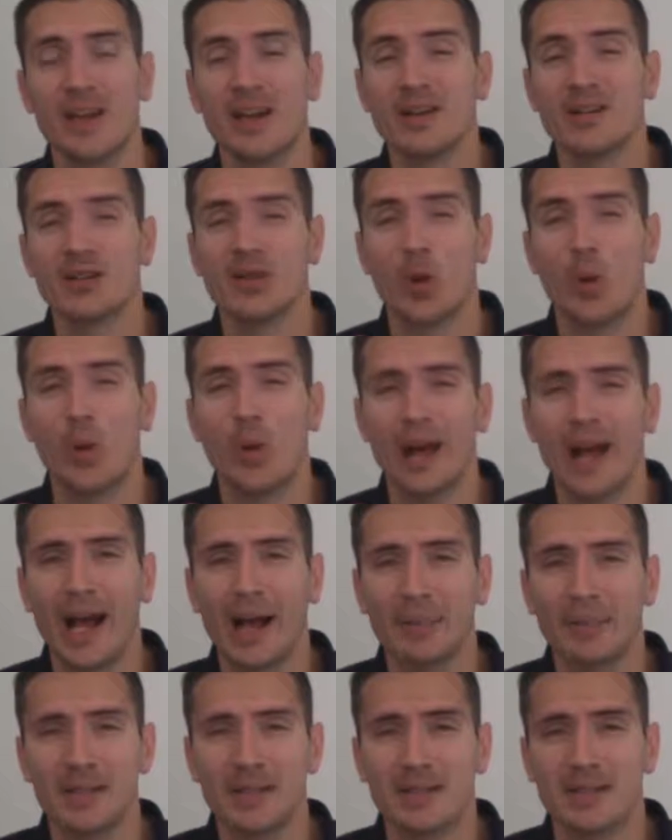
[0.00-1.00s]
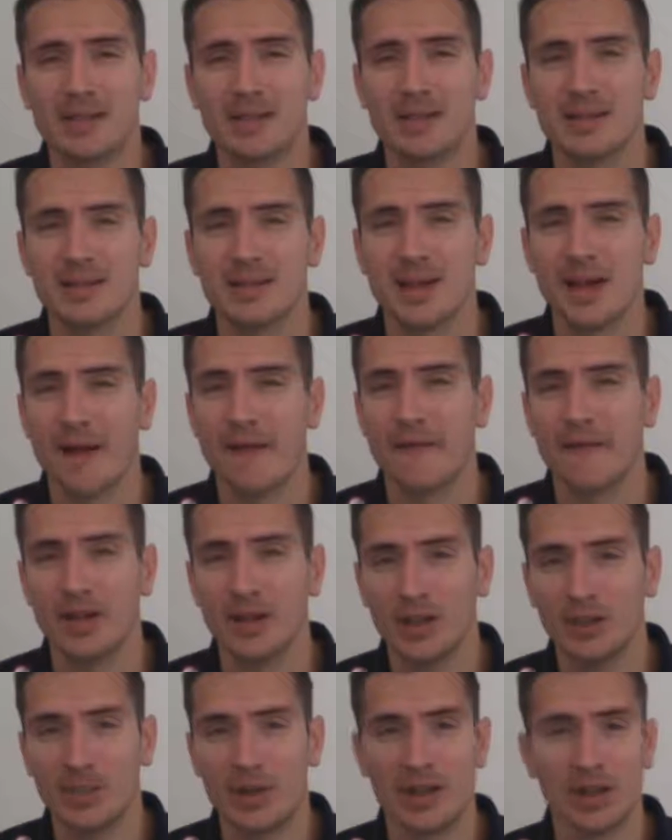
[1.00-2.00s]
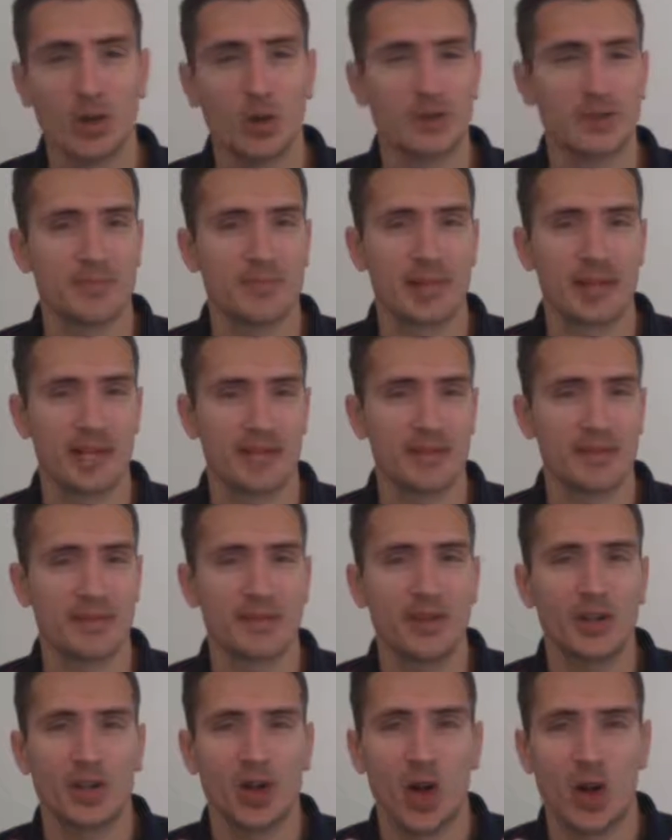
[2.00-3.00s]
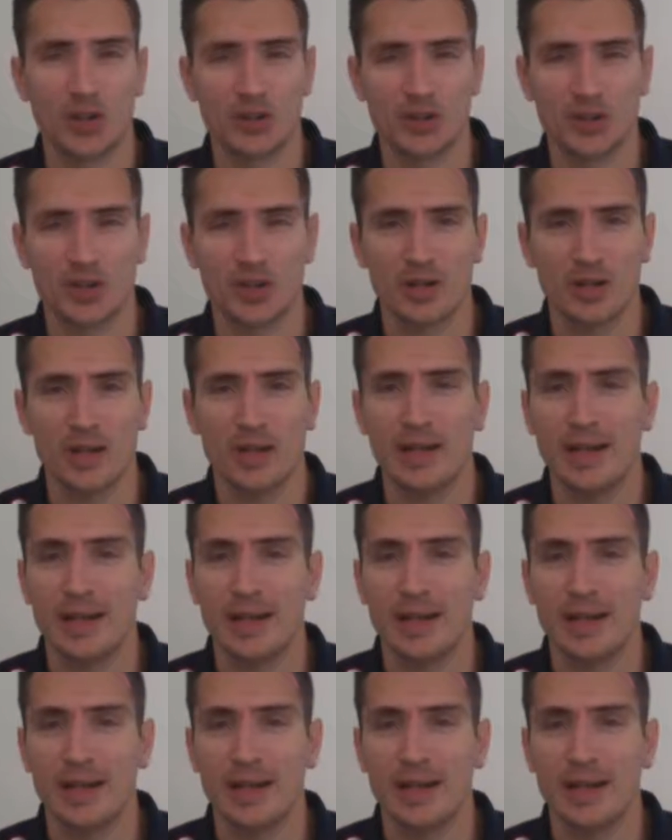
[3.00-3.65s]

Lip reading: So what happens is Filipinos, because of their culture,